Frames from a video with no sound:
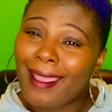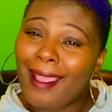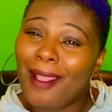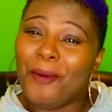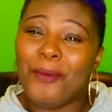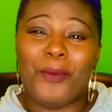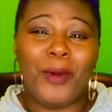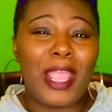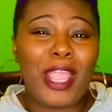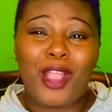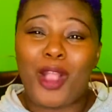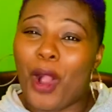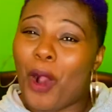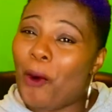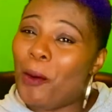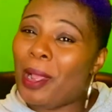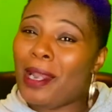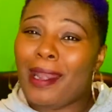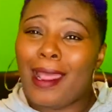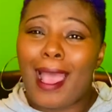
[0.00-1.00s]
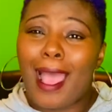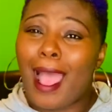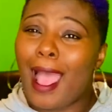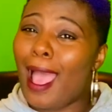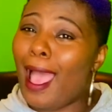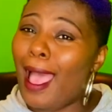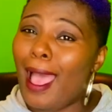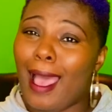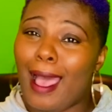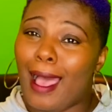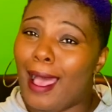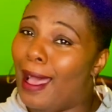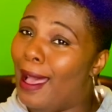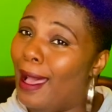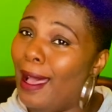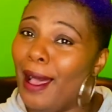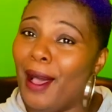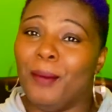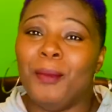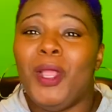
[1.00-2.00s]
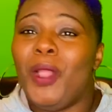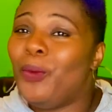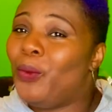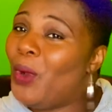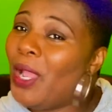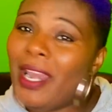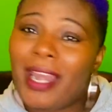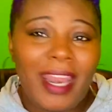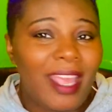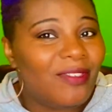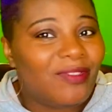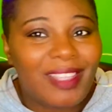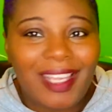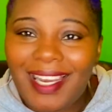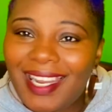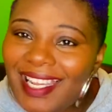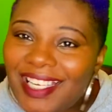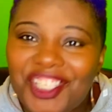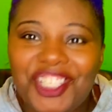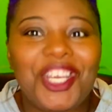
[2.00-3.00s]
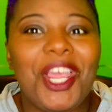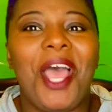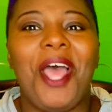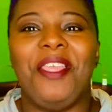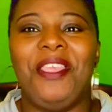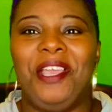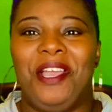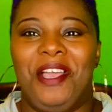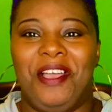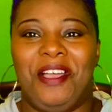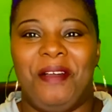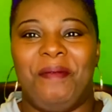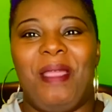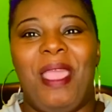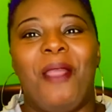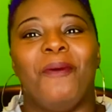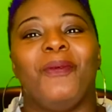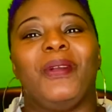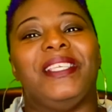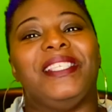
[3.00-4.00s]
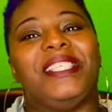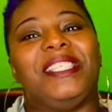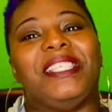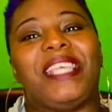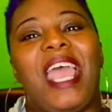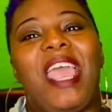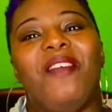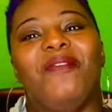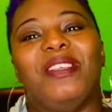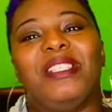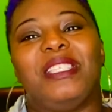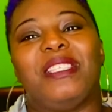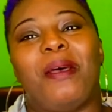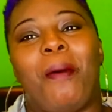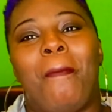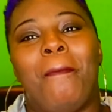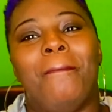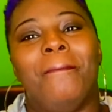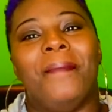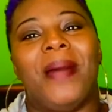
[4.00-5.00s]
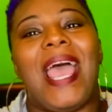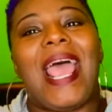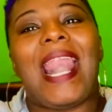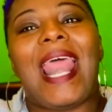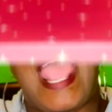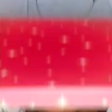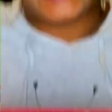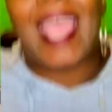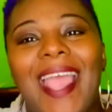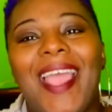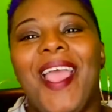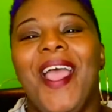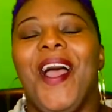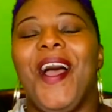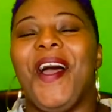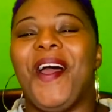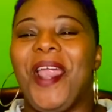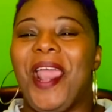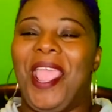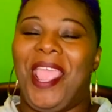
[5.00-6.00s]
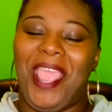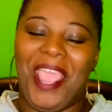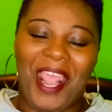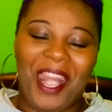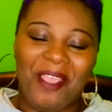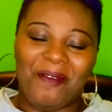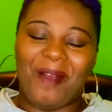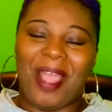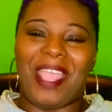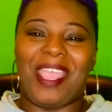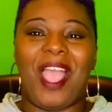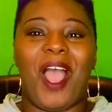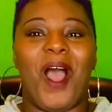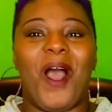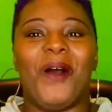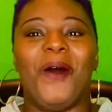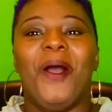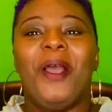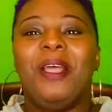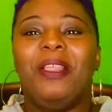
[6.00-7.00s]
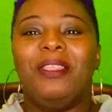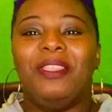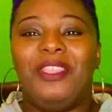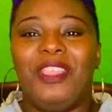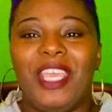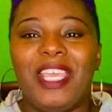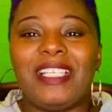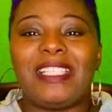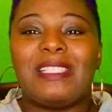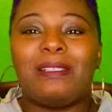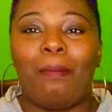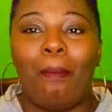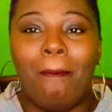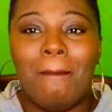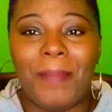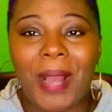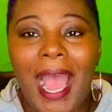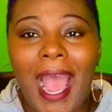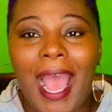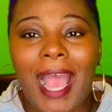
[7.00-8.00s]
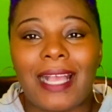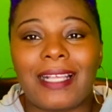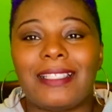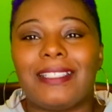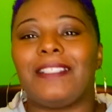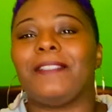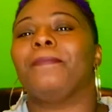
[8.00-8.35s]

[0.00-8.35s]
We going up. We lifting each other up and we saving some money. All right, anyway, y'all, this box